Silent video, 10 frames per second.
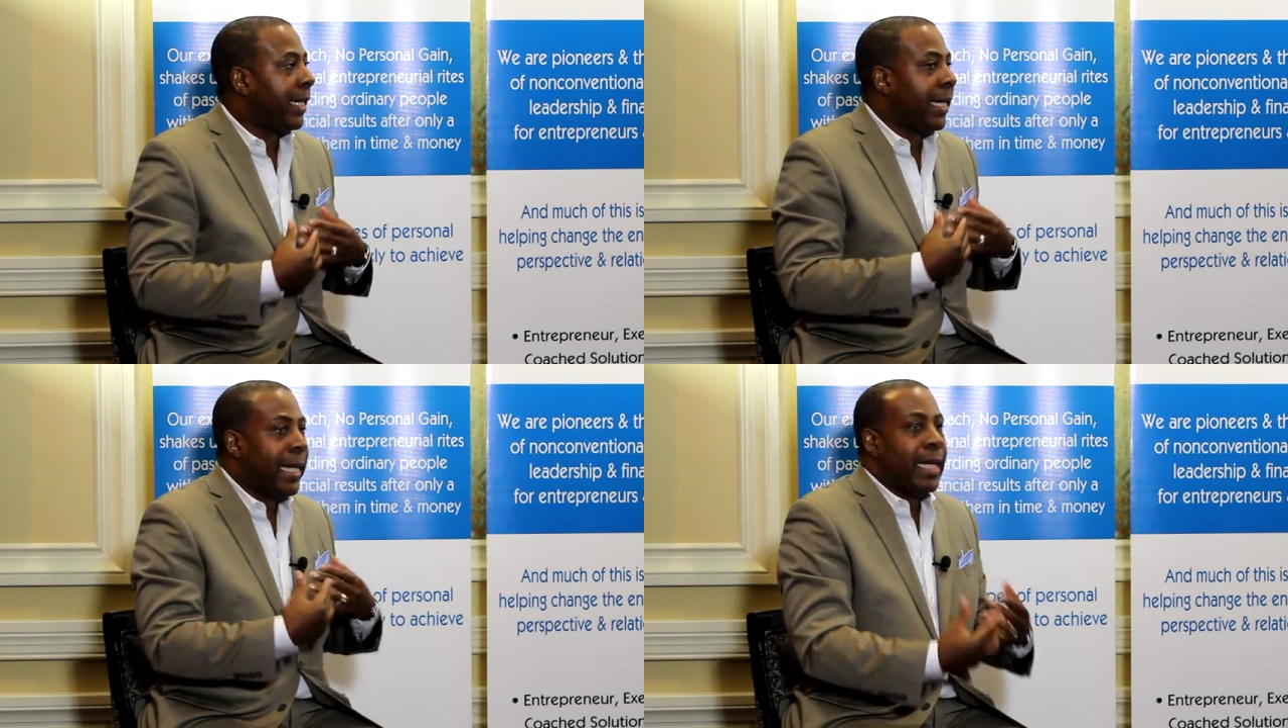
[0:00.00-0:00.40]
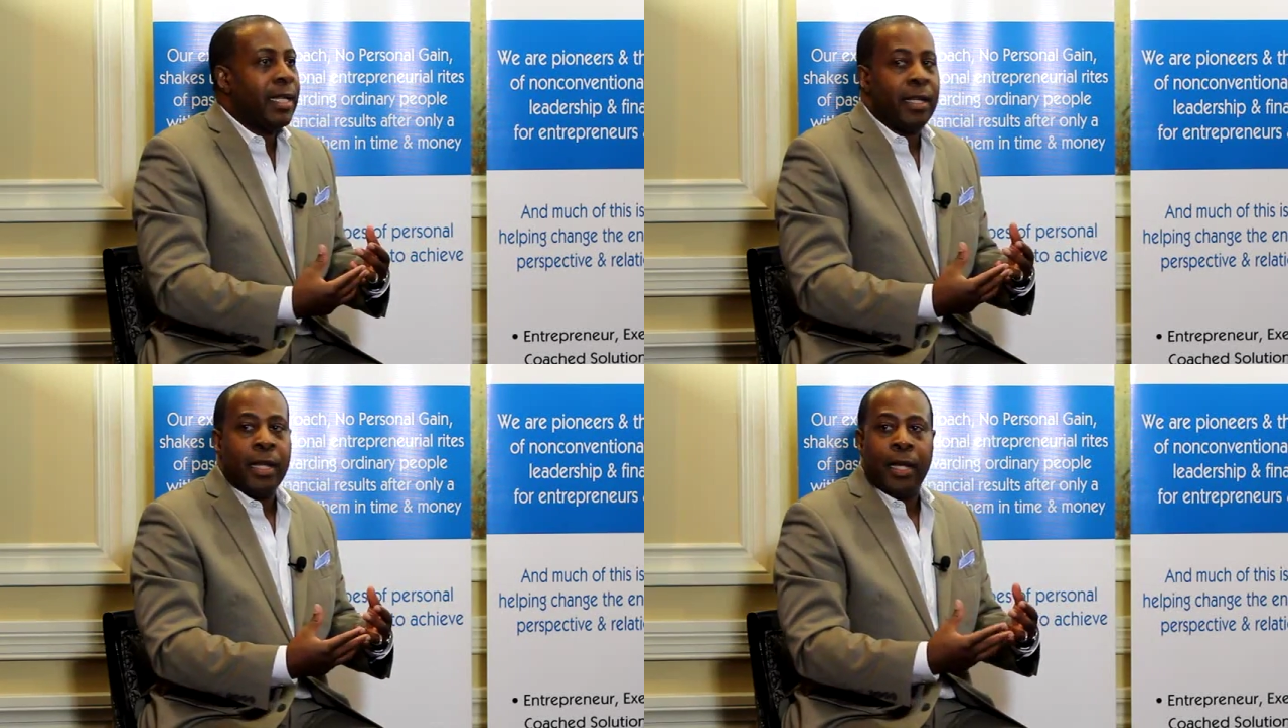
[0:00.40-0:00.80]

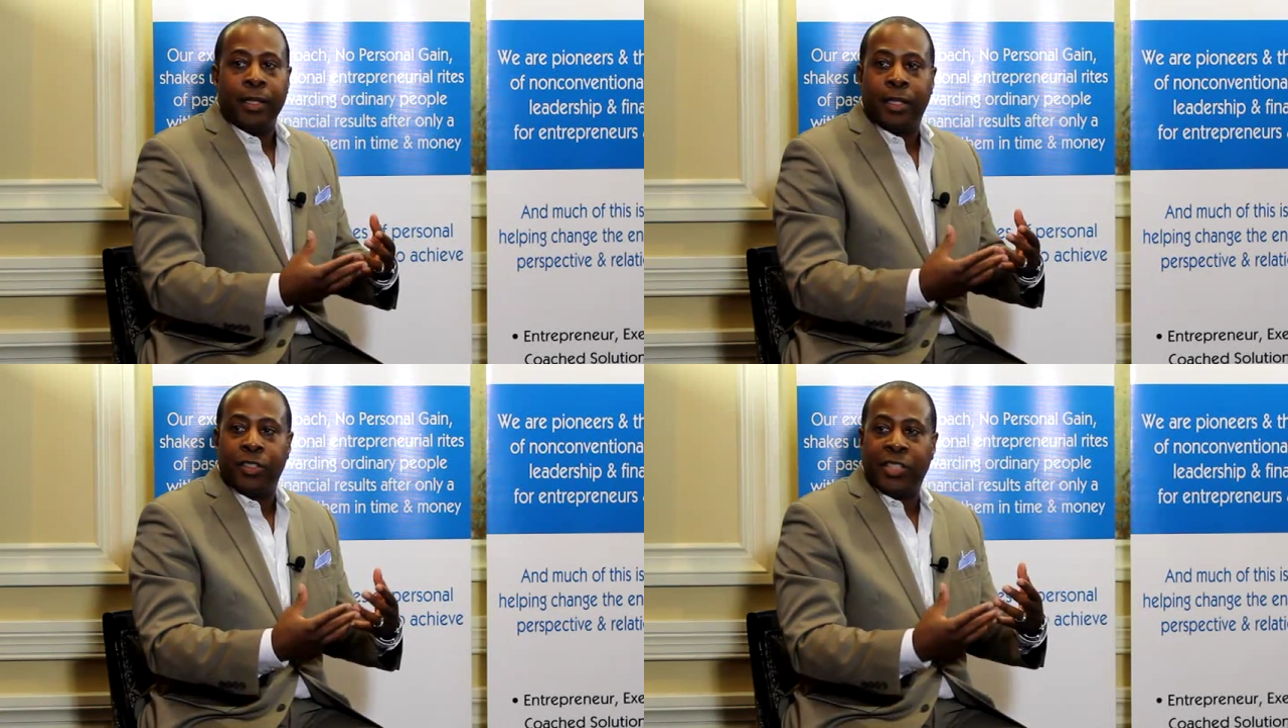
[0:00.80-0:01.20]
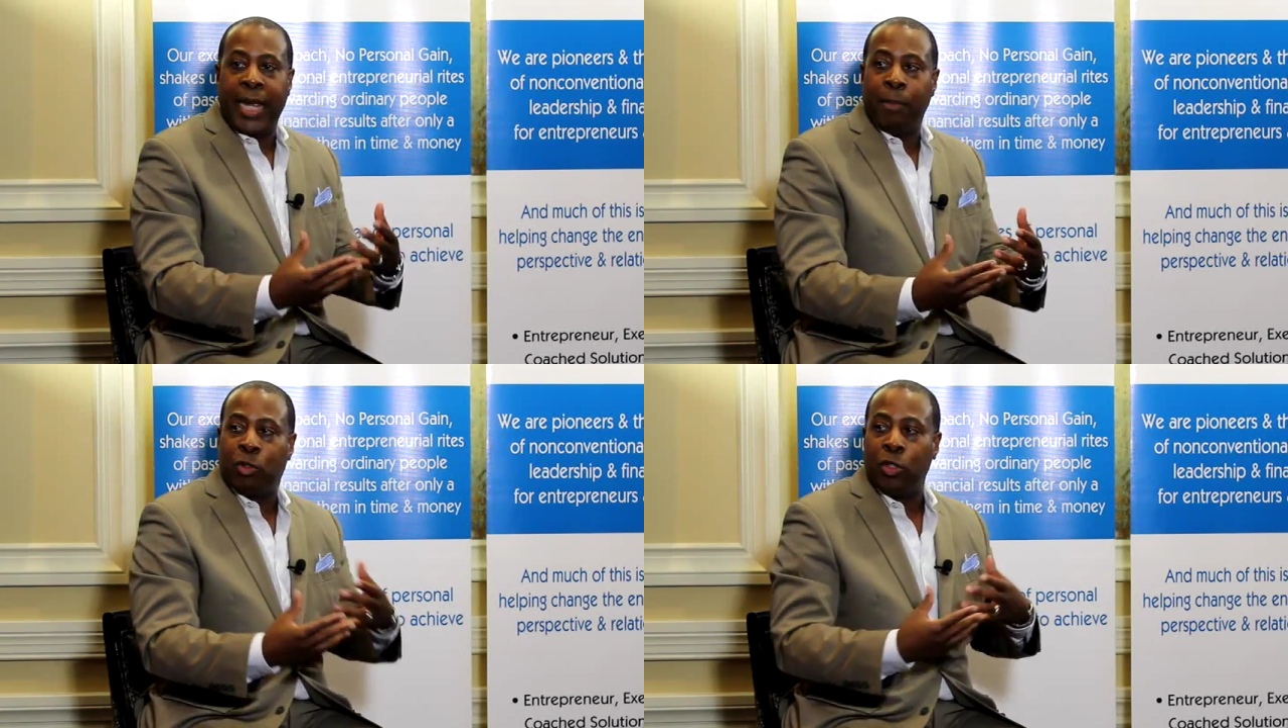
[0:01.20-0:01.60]
in the
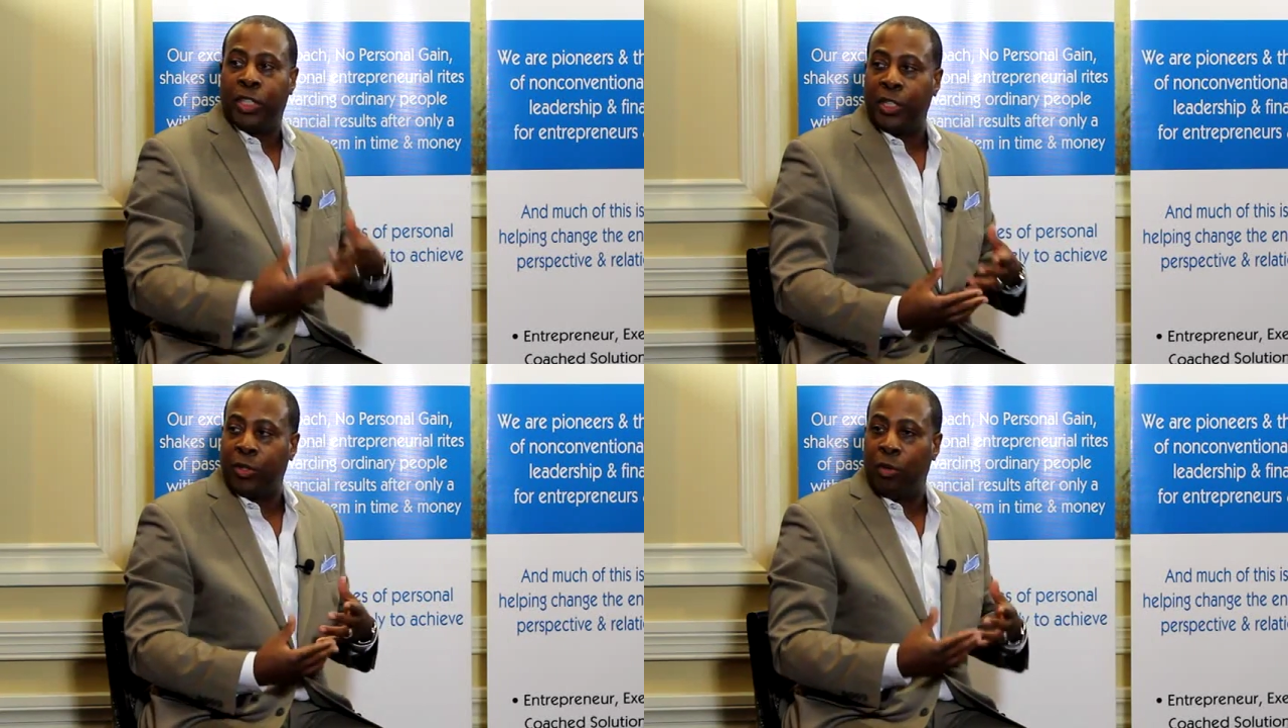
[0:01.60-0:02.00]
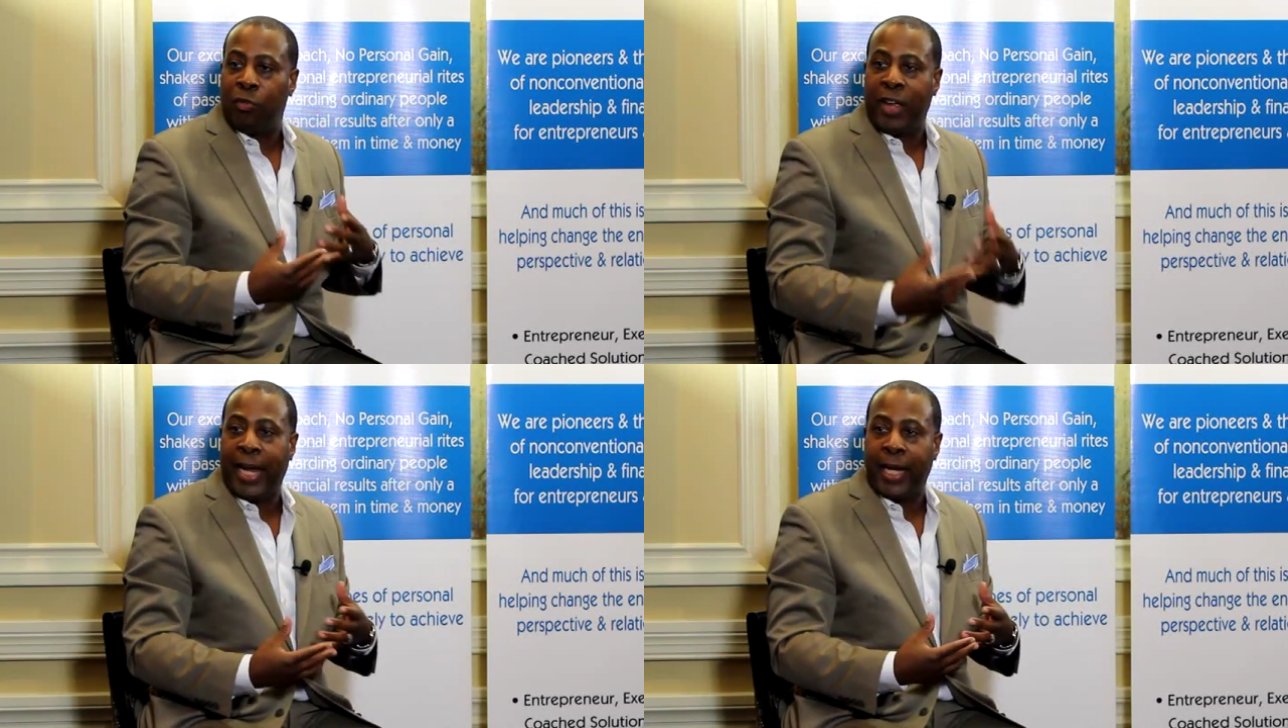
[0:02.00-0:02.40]
same traditional
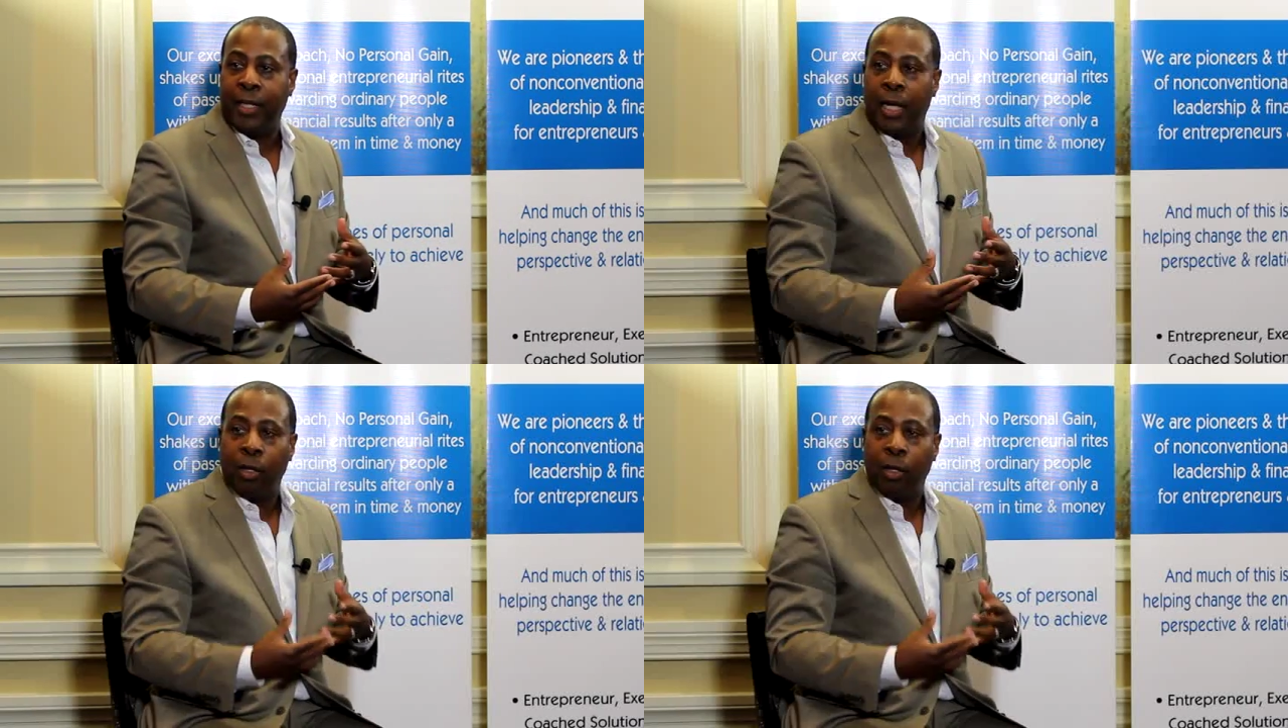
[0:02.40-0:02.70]
vein,